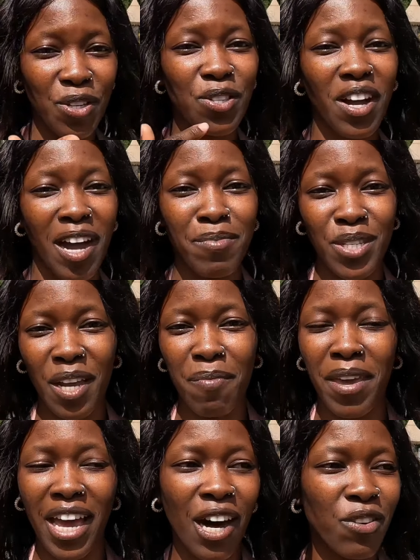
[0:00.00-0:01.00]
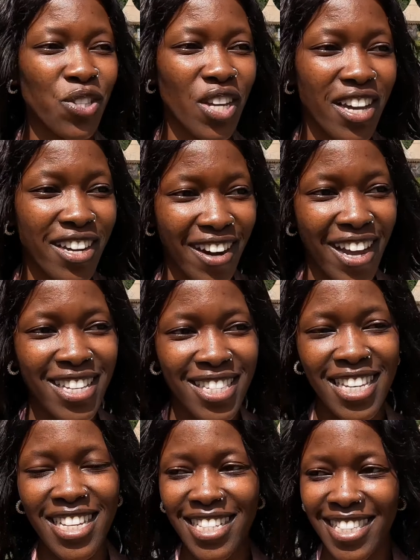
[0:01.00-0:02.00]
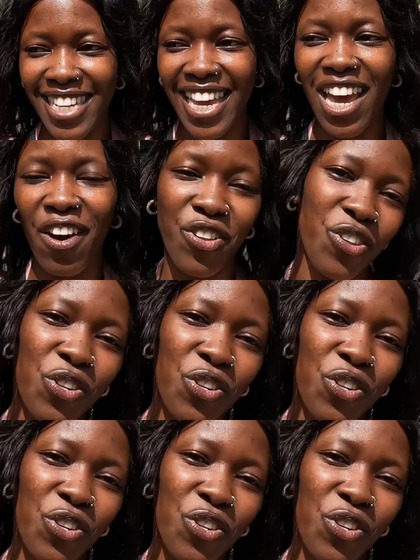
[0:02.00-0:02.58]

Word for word: Also come check me out, Gracie D on